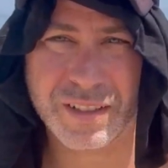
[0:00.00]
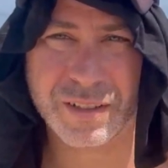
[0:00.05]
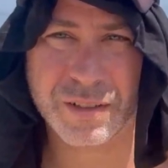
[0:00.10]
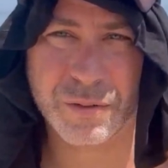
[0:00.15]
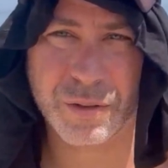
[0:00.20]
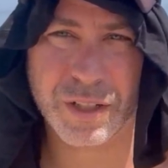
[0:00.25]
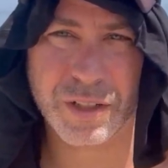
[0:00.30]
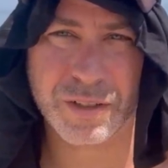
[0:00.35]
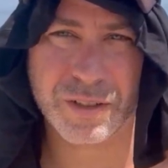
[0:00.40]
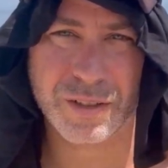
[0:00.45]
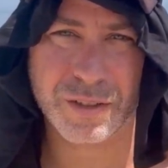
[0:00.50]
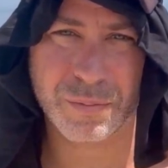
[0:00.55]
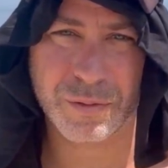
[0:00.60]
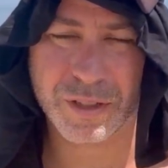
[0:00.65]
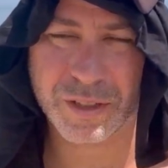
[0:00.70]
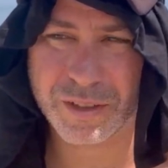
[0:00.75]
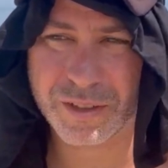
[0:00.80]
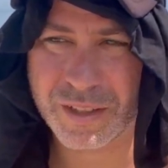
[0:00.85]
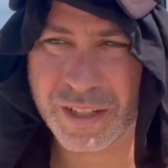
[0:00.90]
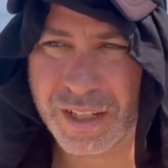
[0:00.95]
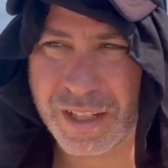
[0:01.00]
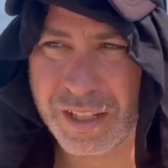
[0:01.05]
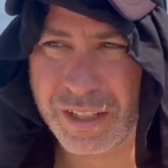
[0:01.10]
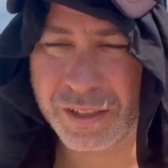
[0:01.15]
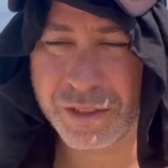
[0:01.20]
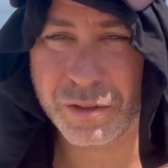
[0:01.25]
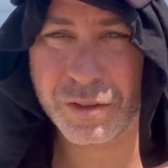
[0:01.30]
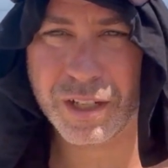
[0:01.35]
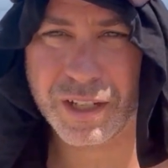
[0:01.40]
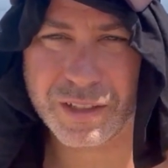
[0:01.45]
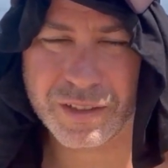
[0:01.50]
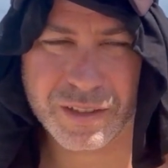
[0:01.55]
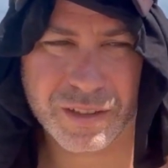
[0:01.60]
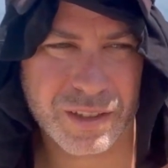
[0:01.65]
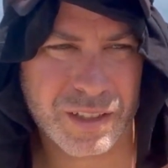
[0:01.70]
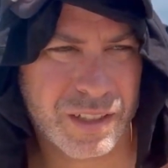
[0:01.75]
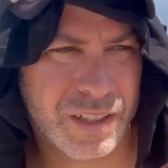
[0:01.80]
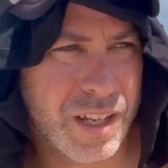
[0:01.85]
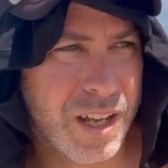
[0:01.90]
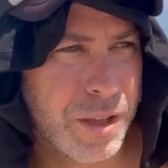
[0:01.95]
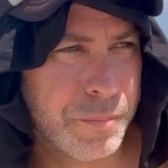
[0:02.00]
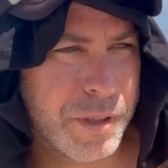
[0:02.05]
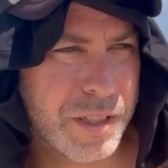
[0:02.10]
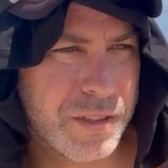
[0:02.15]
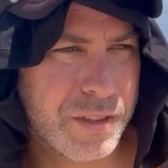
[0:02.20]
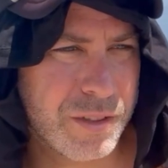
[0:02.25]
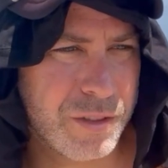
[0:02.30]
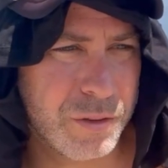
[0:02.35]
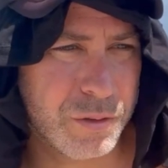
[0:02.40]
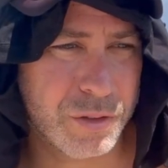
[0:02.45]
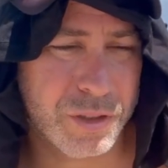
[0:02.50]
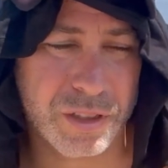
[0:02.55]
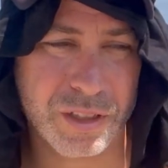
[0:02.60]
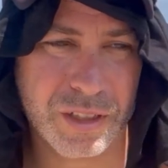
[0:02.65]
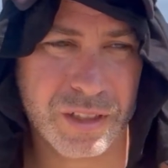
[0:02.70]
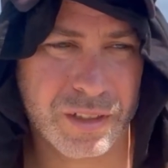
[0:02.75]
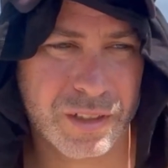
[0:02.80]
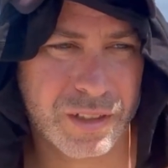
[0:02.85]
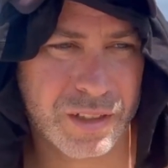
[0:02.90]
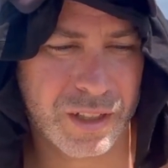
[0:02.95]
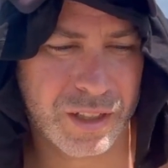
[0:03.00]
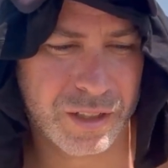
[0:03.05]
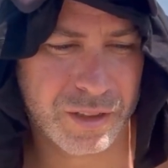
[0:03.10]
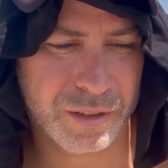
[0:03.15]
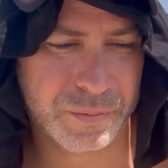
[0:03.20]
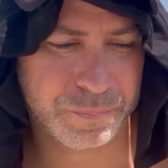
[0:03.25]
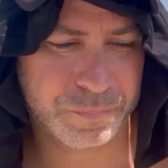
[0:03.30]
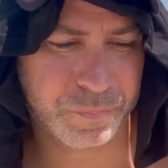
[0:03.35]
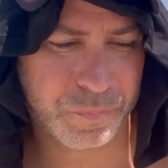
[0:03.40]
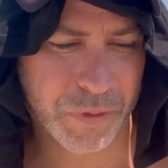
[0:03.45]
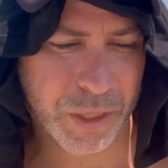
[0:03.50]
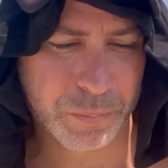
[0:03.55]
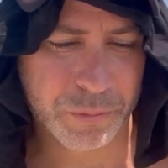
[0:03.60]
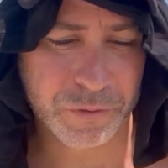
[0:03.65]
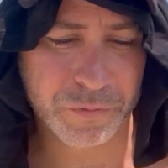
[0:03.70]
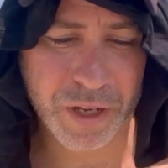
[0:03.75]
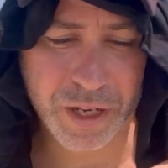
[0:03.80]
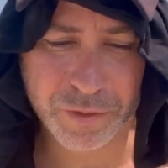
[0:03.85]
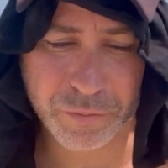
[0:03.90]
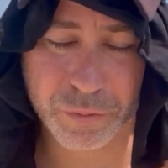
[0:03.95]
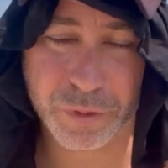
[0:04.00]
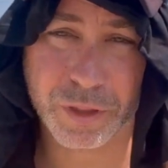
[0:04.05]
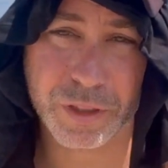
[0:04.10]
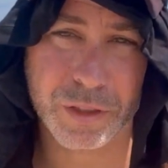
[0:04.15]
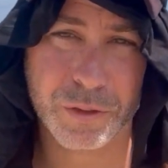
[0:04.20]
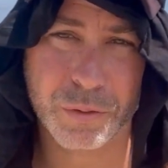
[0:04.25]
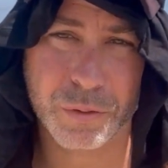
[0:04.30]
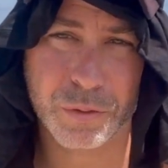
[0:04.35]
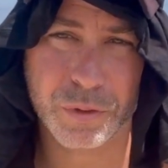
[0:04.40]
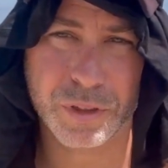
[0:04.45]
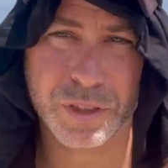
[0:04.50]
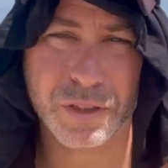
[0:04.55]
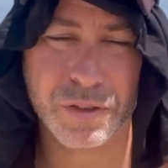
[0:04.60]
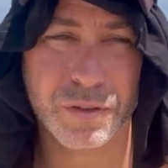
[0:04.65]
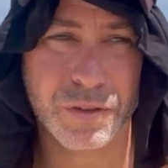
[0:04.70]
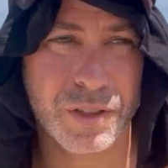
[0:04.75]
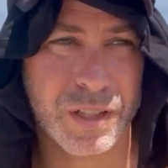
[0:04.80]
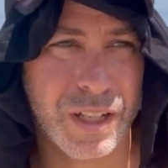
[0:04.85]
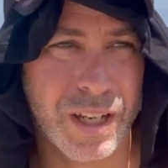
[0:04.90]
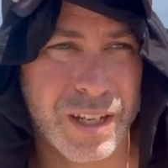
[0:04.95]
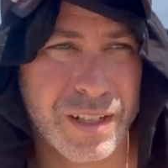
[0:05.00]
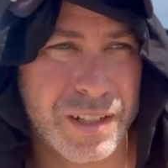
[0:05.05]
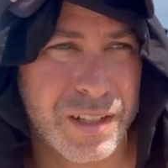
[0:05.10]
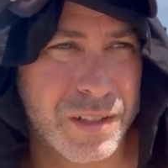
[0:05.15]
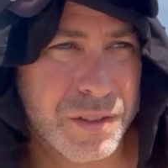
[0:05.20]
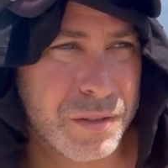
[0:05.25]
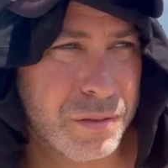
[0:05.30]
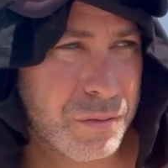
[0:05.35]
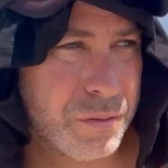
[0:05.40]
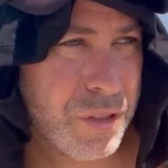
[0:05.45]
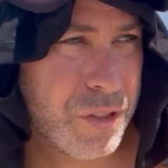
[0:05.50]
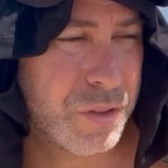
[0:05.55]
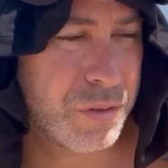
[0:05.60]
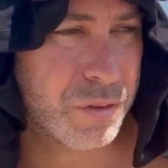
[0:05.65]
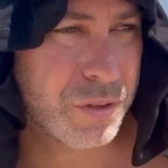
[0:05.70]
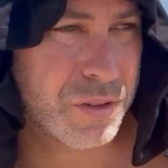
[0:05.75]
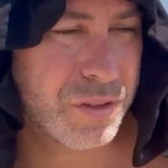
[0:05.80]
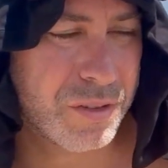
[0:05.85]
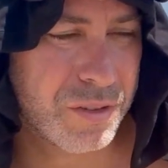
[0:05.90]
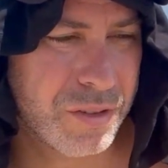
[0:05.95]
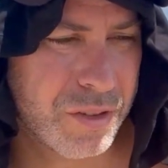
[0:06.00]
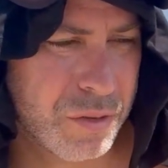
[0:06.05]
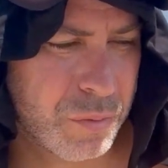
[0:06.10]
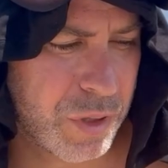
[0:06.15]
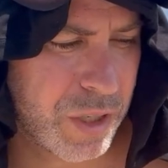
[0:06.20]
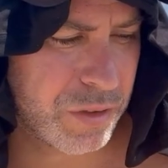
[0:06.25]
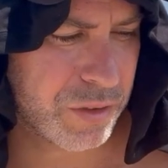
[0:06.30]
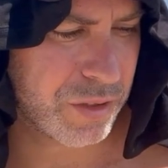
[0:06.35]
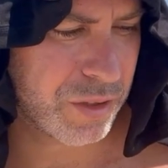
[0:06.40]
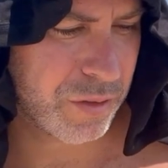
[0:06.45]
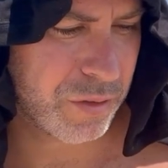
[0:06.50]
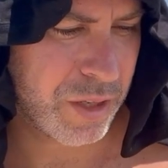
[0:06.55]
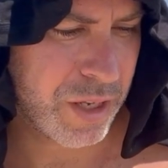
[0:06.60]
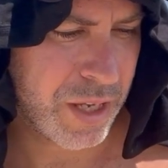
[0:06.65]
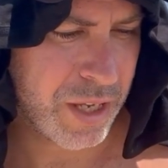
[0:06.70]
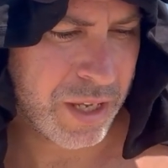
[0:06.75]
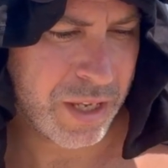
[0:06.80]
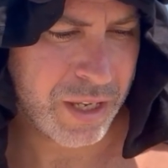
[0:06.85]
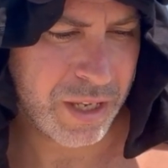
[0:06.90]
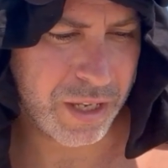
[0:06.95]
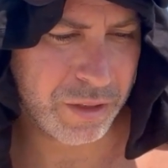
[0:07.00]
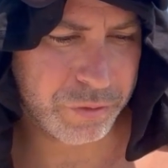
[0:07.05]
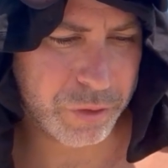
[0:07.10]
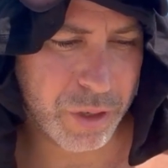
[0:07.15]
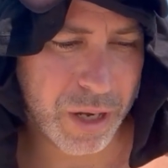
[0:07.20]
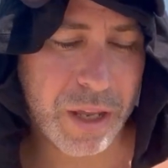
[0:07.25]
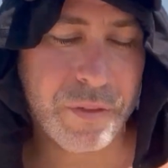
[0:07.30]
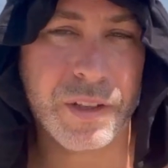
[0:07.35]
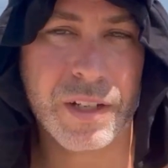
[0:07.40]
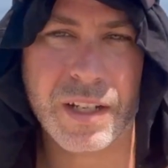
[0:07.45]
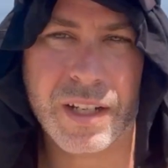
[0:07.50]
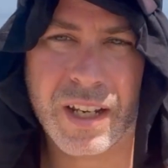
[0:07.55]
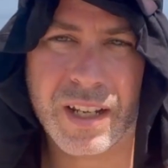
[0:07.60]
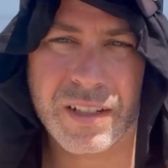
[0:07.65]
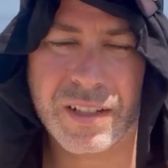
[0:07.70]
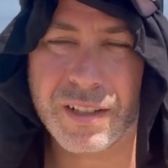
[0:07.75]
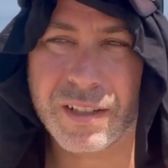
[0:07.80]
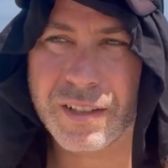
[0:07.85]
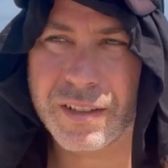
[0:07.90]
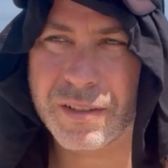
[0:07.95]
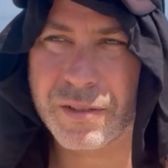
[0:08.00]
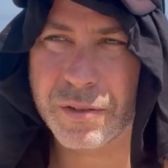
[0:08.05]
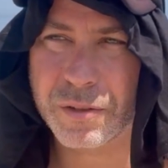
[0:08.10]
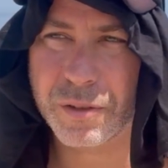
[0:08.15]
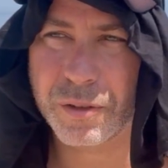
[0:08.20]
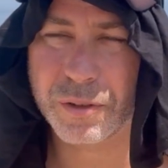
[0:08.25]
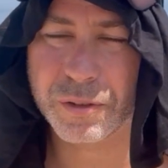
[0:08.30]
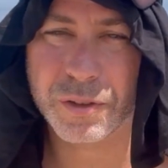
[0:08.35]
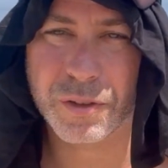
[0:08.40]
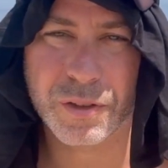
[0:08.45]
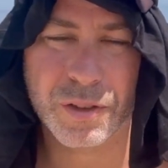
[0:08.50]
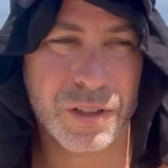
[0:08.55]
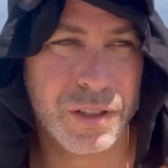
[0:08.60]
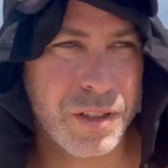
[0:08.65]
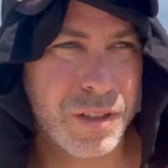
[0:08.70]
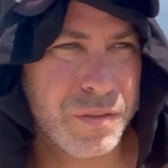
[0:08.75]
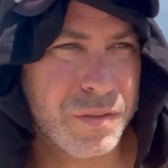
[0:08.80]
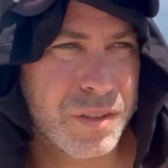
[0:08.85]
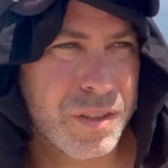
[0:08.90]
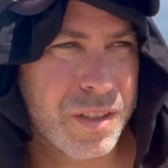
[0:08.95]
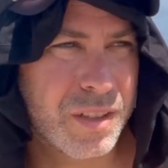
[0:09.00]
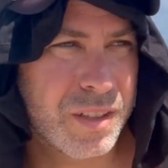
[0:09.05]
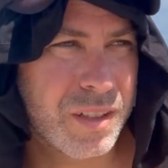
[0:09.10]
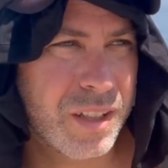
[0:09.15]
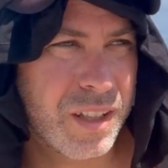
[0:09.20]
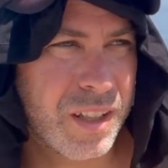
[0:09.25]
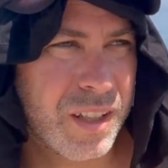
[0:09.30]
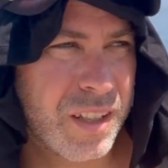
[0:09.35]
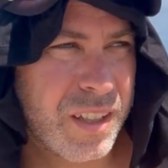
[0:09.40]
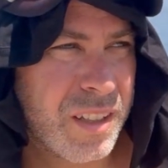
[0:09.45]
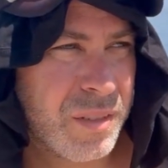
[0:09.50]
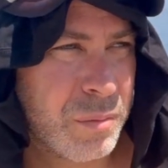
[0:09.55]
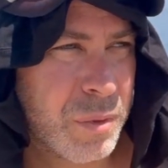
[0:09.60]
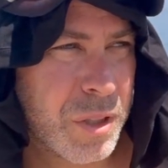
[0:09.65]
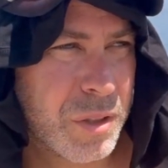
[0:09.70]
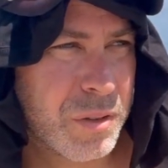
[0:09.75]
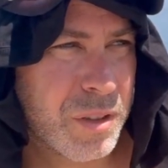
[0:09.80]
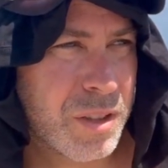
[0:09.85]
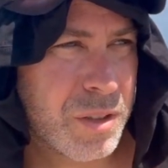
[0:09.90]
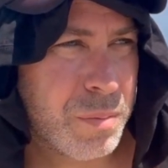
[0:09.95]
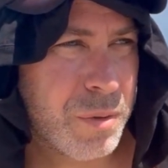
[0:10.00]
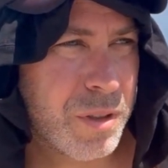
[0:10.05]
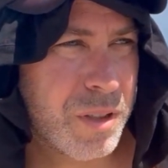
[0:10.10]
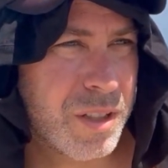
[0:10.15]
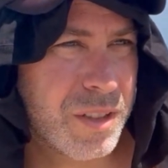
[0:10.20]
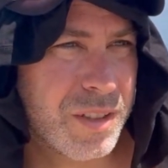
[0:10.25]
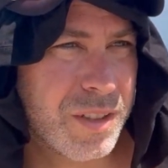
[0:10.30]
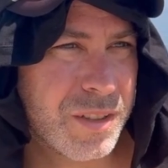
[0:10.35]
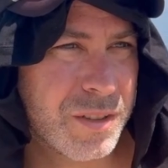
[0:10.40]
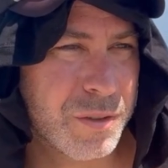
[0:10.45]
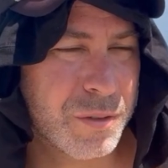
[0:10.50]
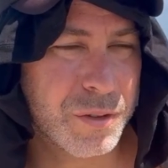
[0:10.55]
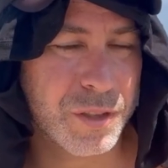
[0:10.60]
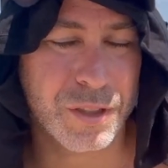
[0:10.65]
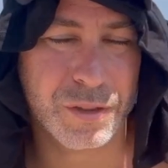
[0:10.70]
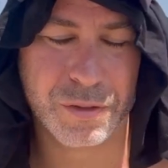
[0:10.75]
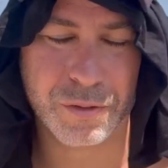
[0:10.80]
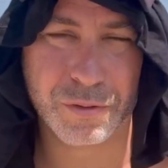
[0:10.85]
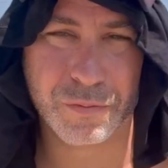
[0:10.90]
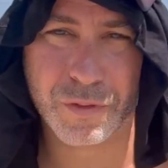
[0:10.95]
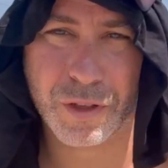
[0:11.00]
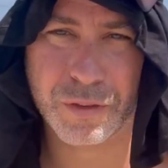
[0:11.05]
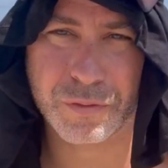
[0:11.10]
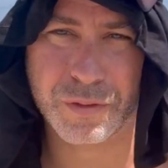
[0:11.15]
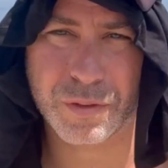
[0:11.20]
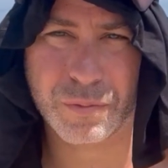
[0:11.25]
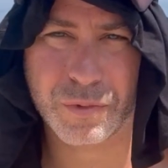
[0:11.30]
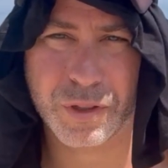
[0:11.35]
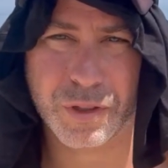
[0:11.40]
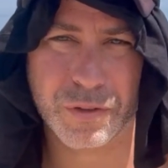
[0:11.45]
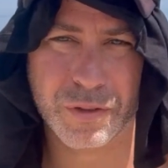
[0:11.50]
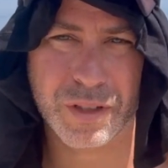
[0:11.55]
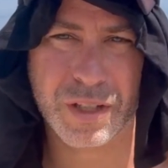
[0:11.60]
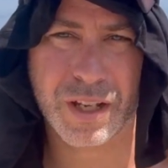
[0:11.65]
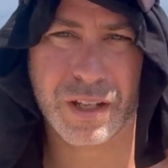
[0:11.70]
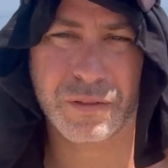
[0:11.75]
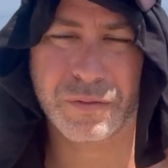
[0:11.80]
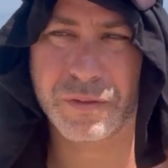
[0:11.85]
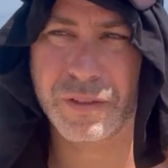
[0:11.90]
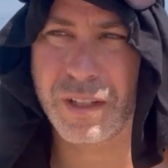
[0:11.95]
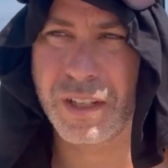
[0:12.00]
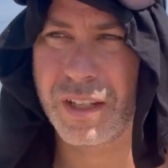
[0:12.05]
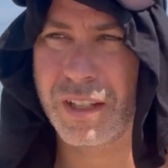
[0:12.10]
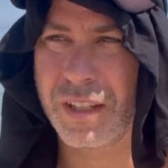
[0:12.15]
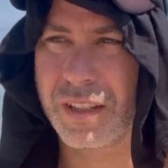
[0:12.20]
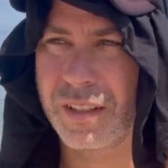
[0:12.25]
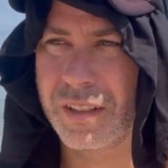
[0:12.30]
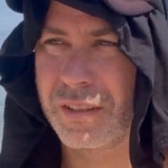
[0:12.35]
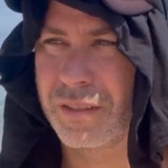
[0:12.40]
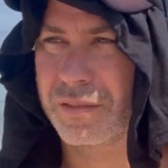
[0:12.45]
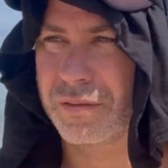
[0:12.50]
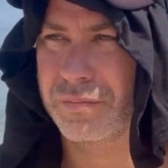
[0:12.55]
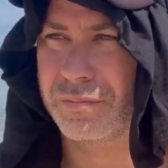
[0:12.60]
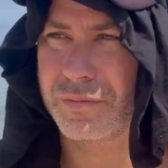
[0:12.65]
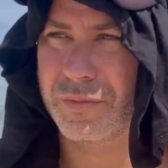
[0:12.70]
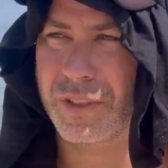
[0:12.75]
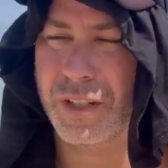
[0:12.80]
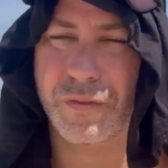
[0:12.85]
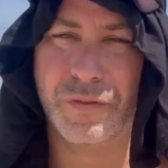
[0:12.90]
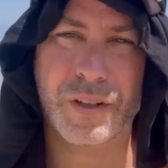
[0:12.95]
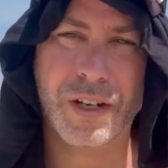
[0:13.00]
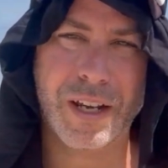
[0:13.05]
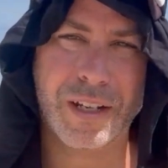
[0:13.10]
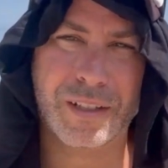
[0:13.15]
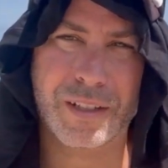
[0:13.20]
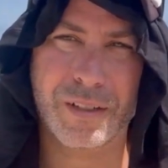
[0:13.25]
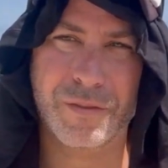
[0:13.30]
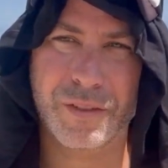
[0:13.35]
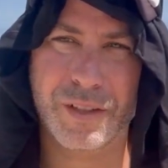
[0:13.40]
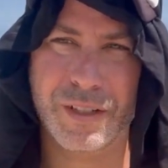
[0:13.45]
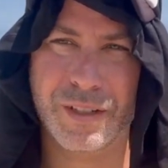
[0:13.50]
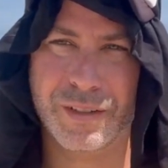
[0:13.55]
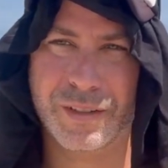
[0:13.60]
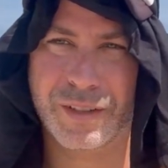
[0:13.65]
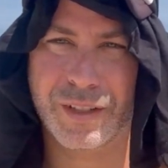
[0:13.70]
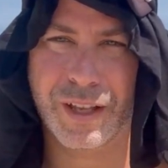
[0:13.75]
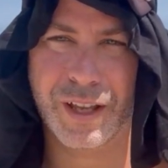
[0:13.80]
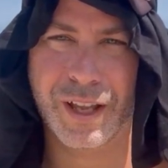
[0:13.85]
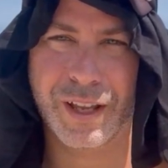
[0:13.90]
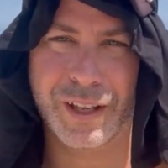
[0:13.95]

these questions, because you guys in the comments usually provide really cool, interesting ideas or resources as well. So if you have any ideas or alternatives, whether experiences or things you're involved in with yourself, different activities,